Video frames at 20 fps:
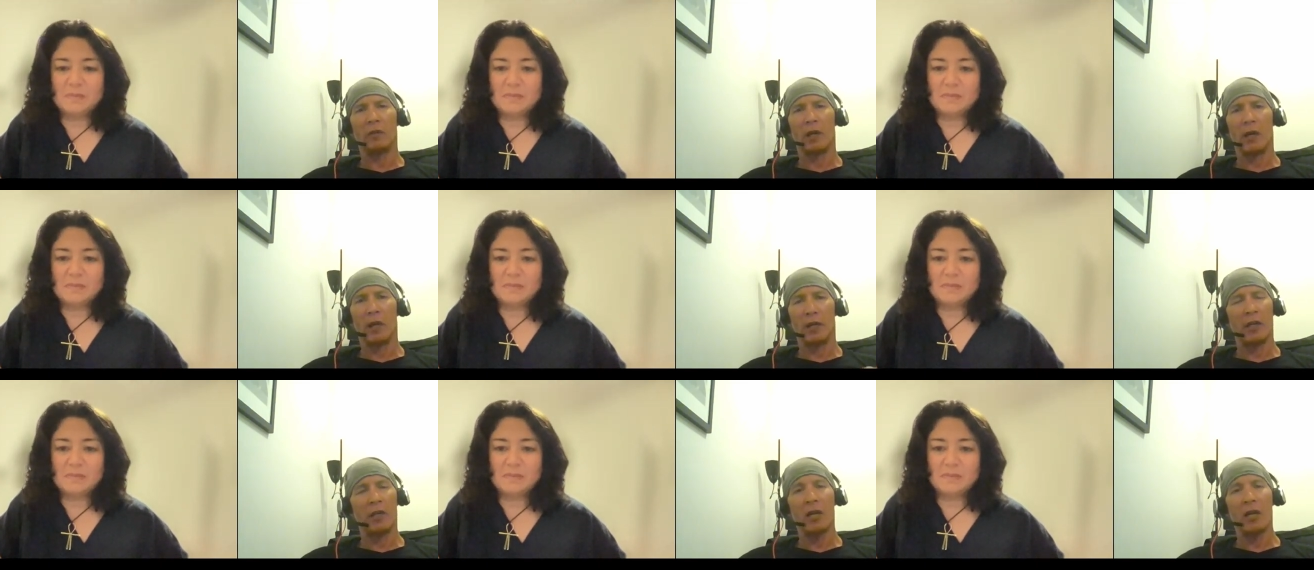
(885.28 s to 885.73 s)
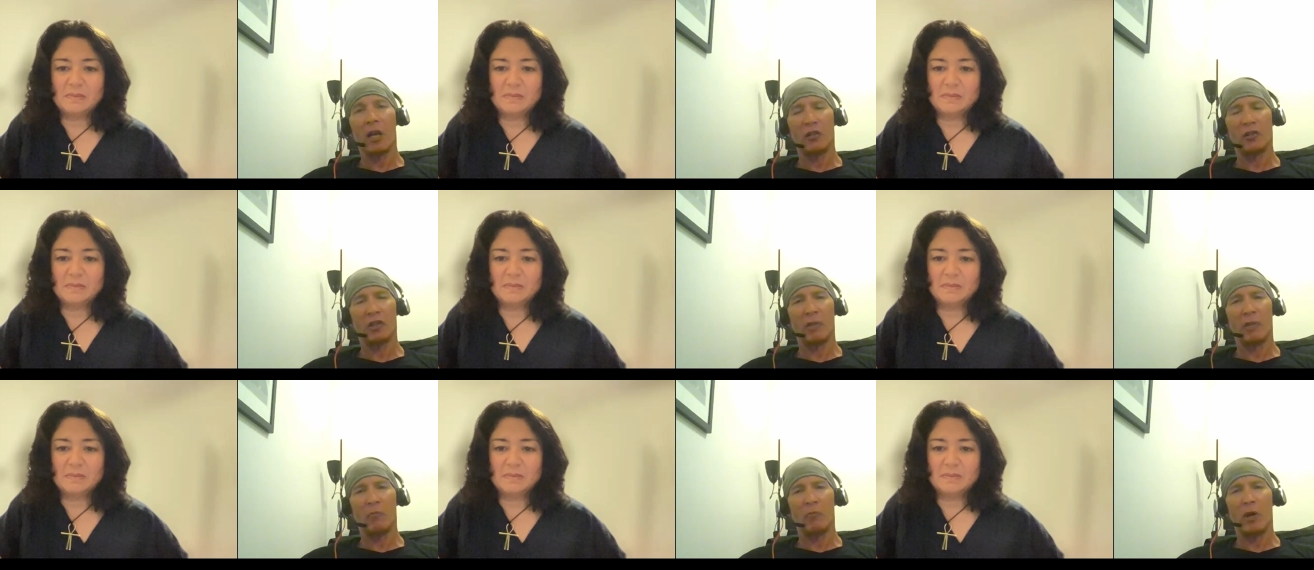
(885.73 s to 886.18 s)
Speaker 1: I did
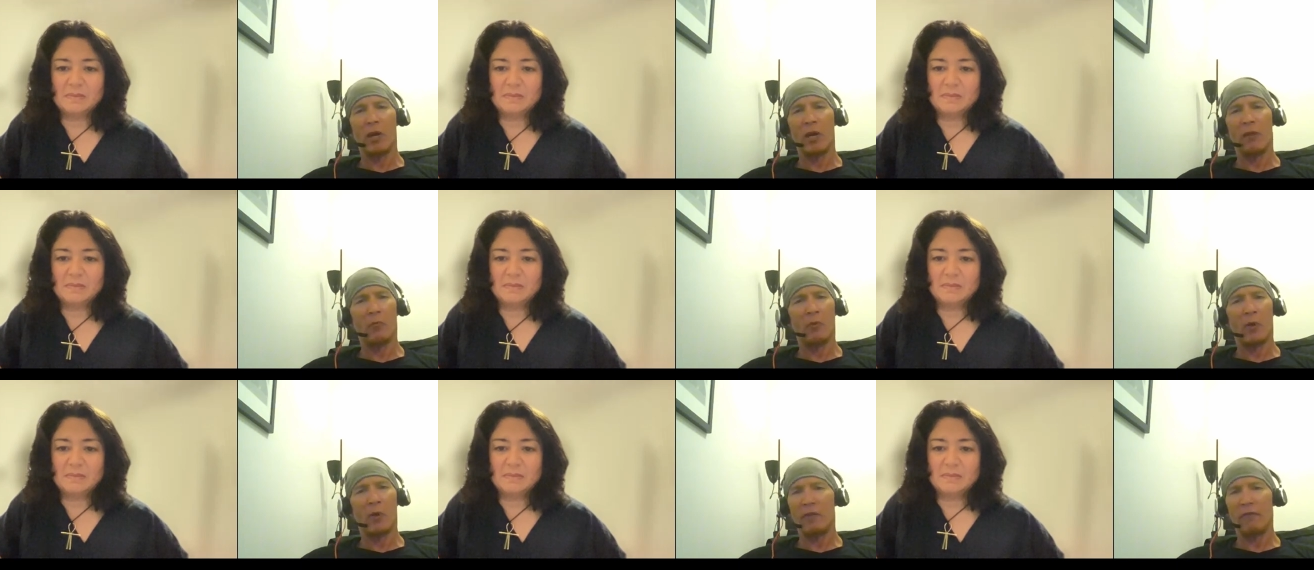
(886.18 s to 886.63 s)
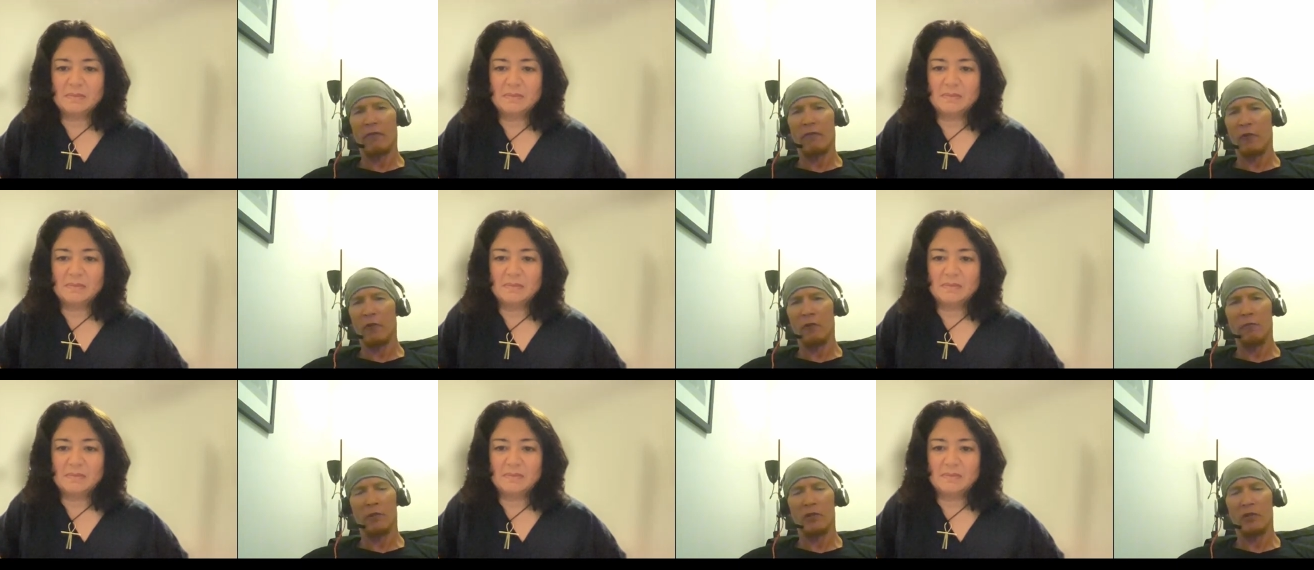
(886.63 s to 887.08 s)
ask him why why
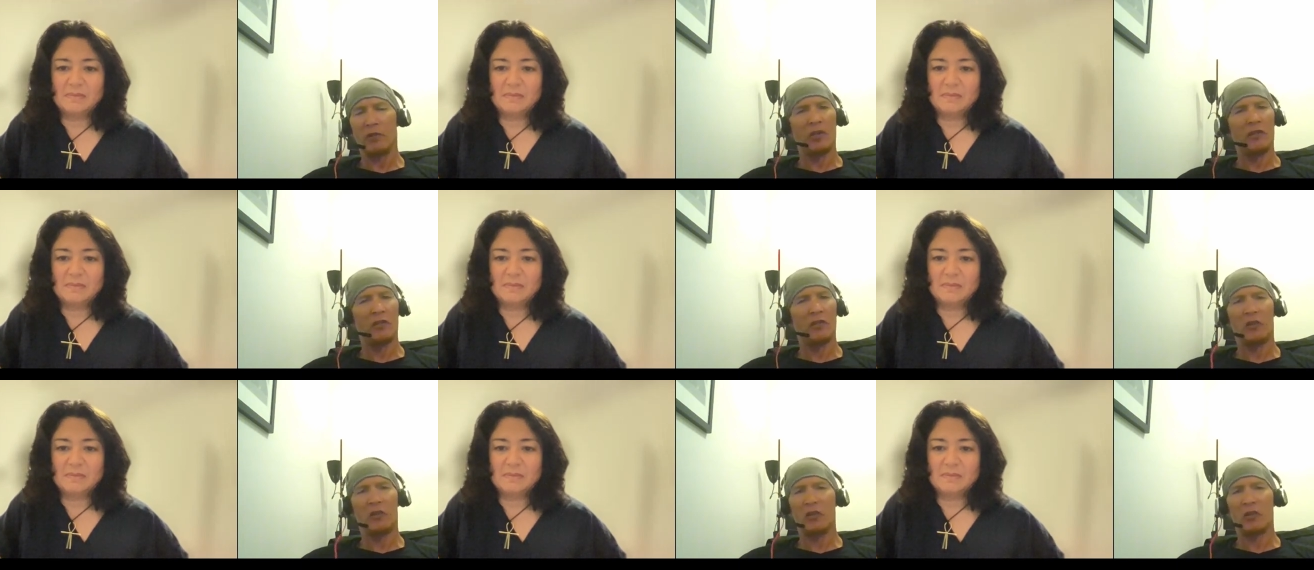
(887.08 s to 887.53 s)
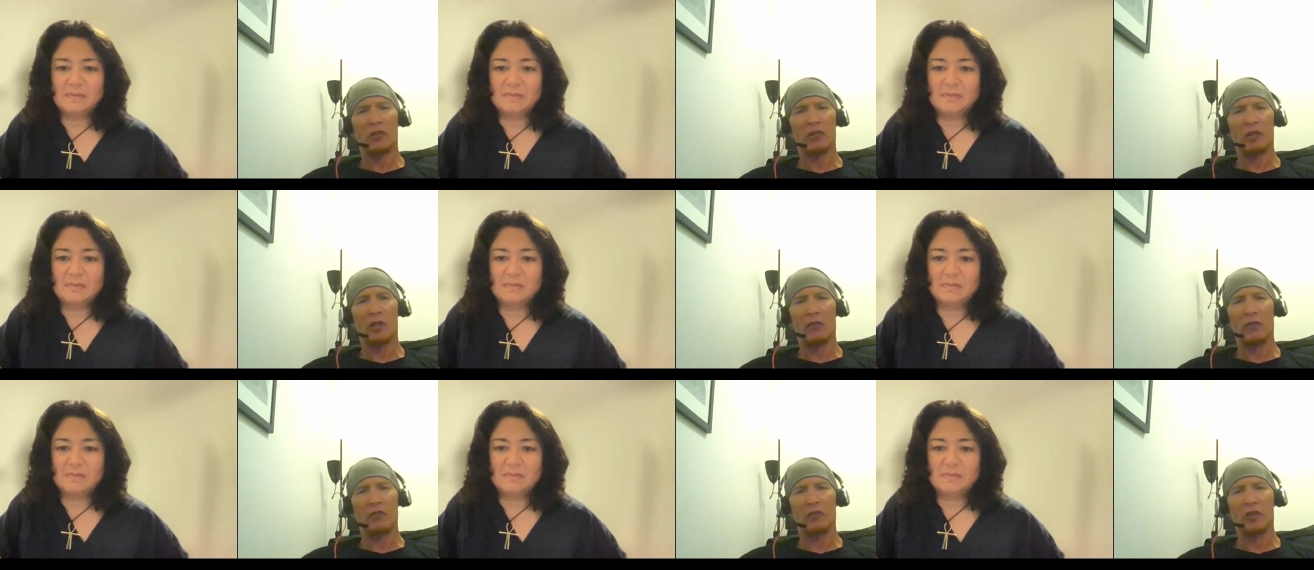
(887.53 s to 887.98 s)
film. He says he
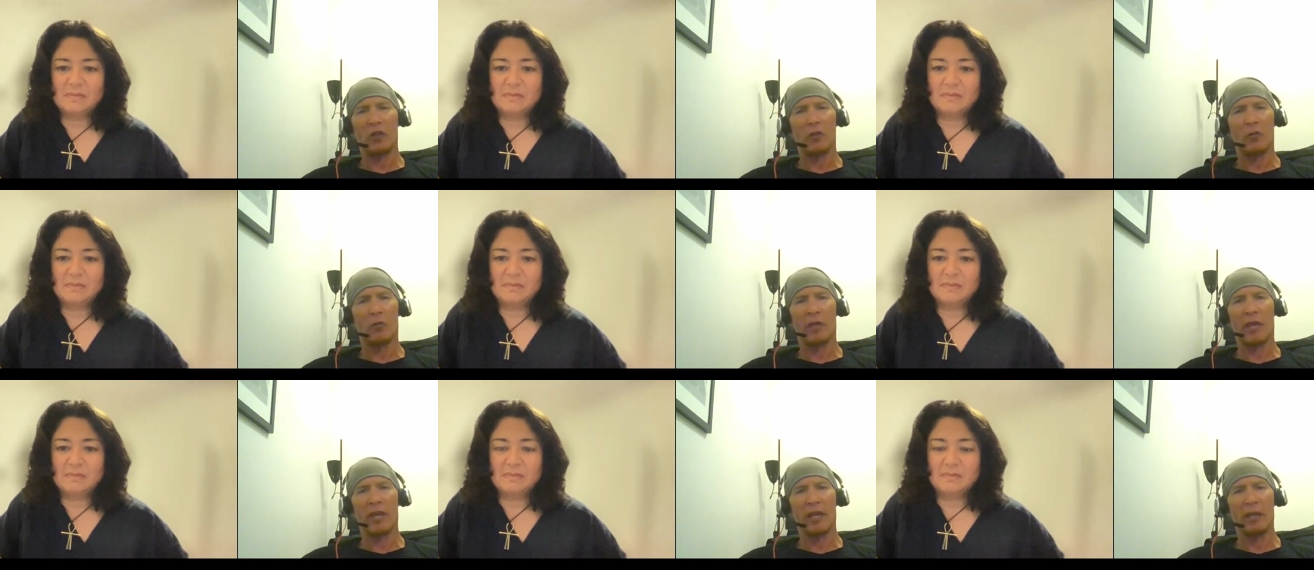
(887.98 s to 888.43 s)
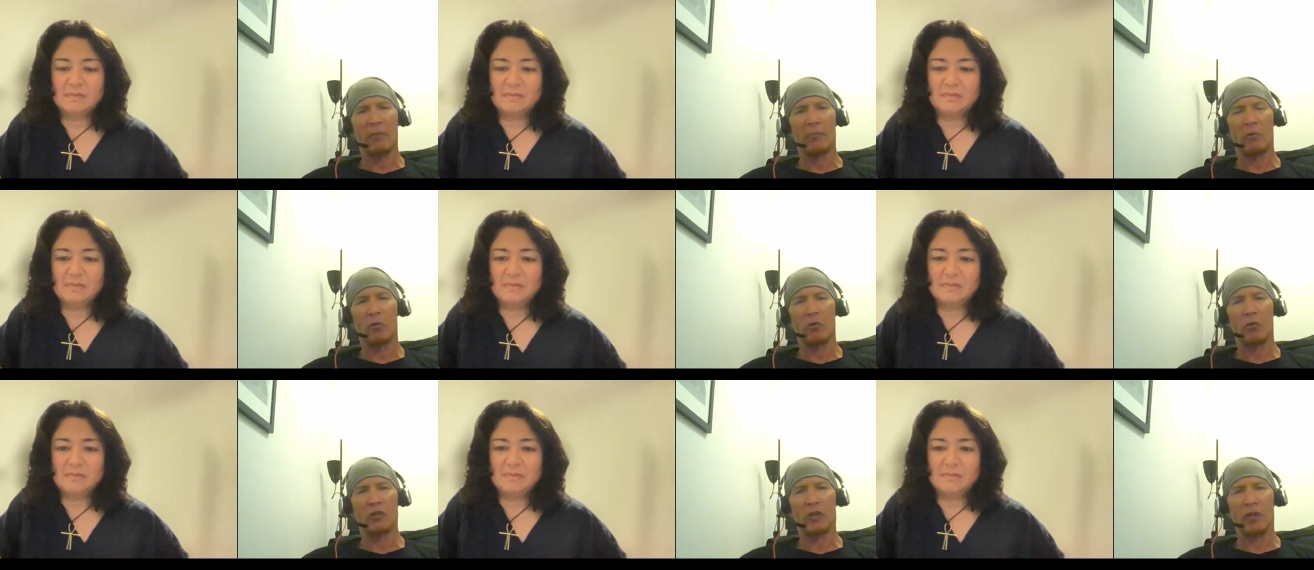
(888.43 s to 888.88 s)
just loves the organic
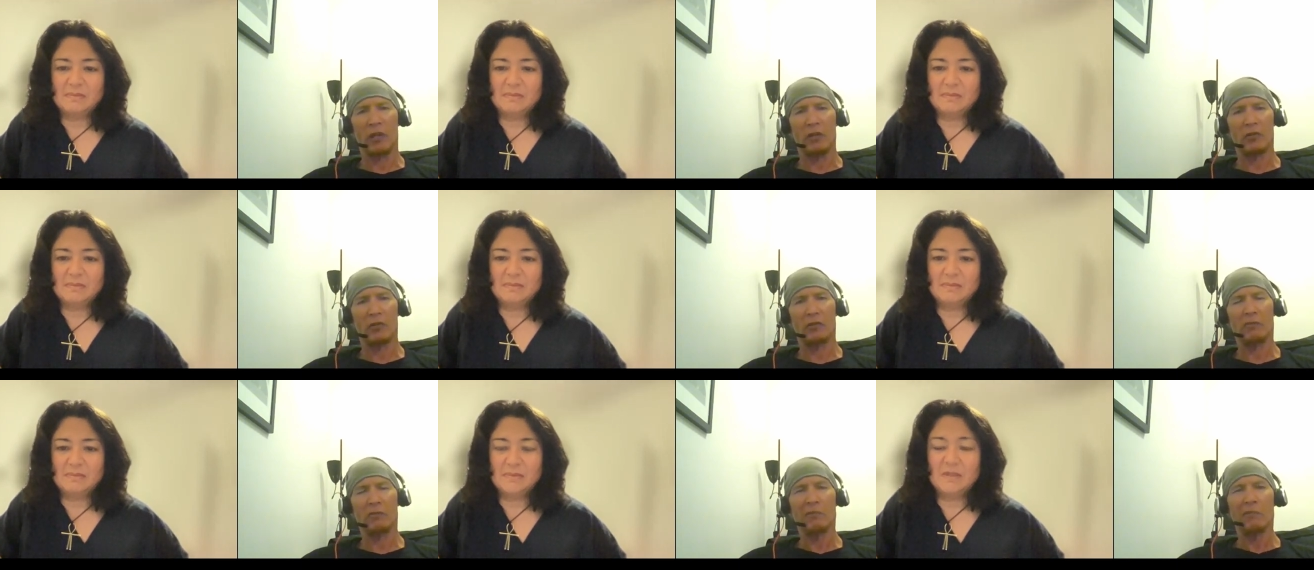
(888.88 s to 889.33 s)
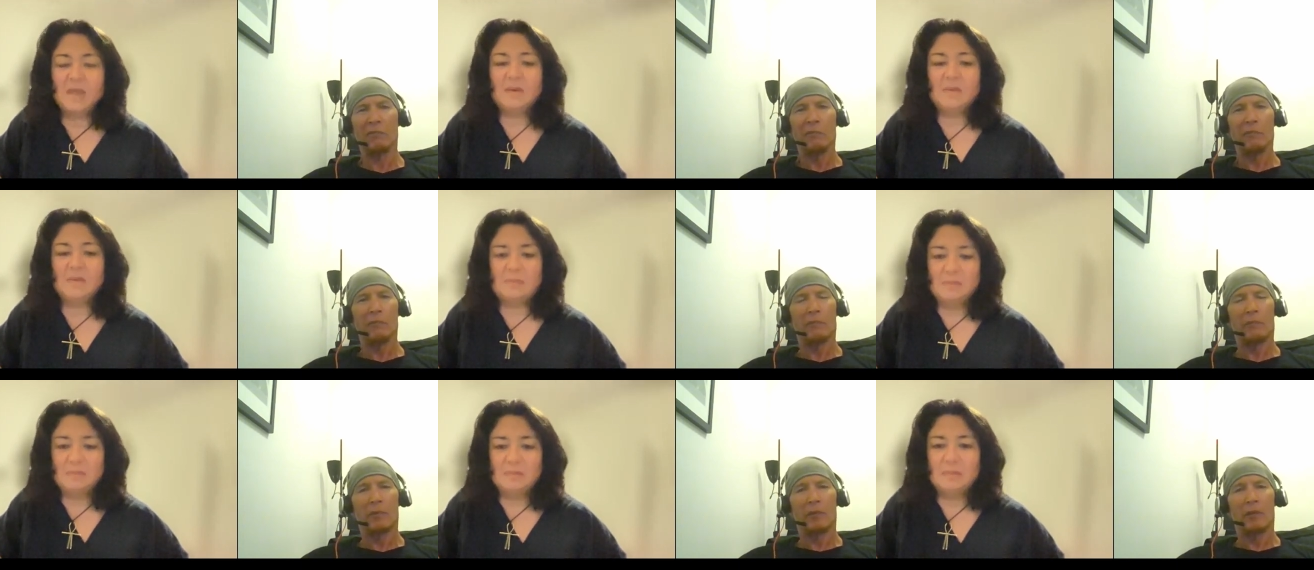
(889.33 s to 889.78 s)
process.
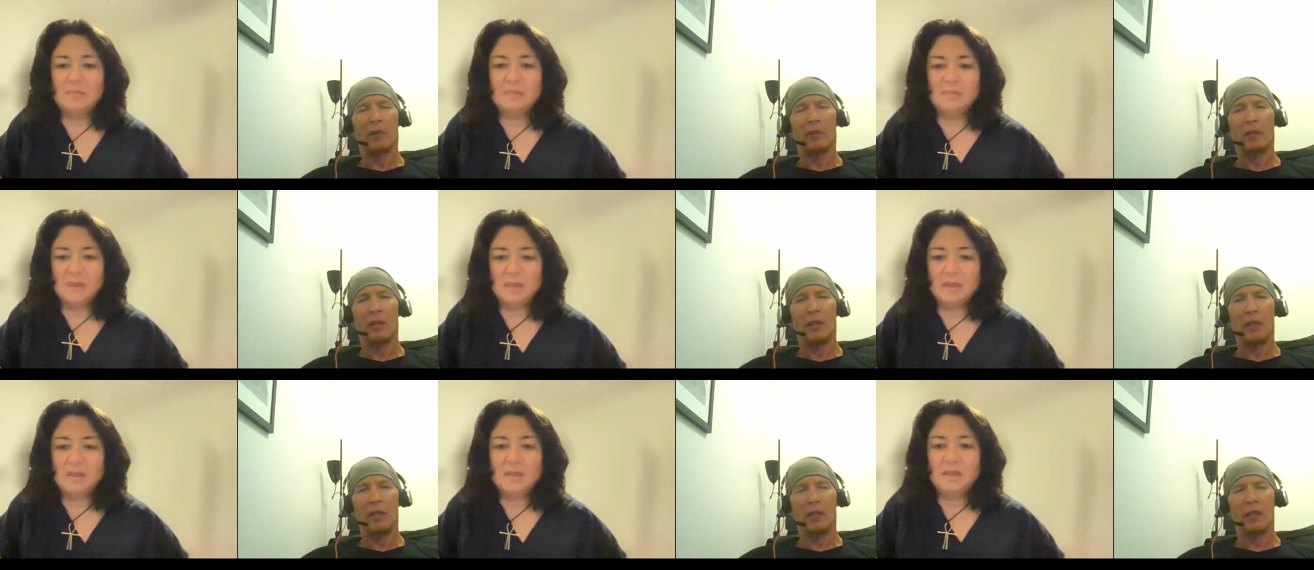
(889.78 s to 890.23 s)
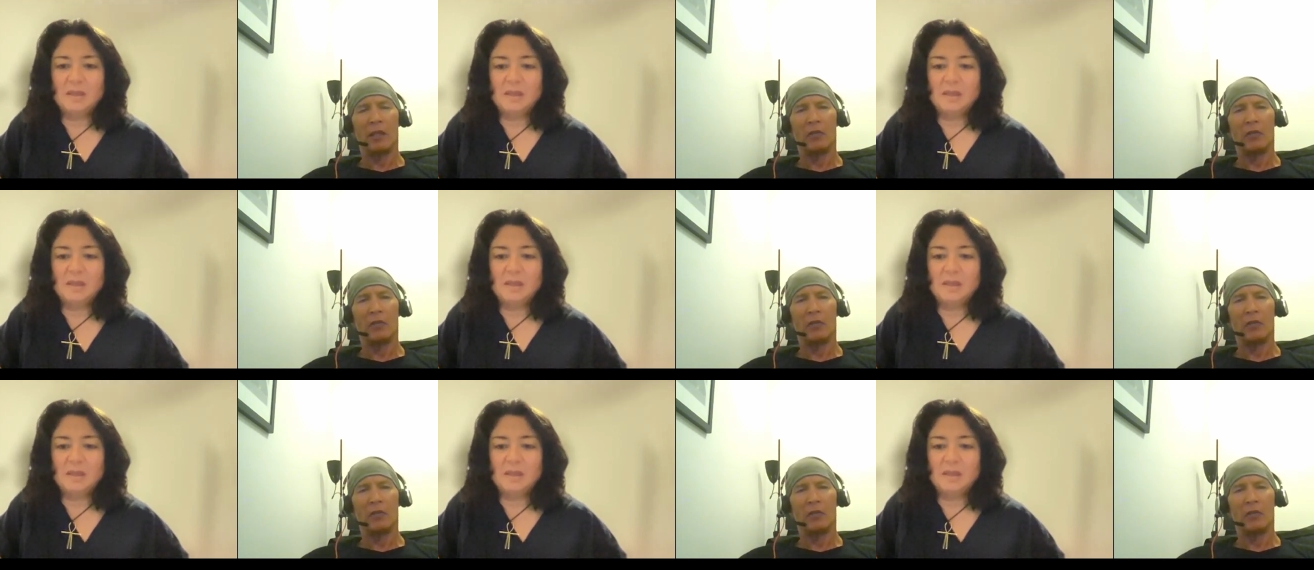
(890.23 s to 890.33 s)
Yeah. He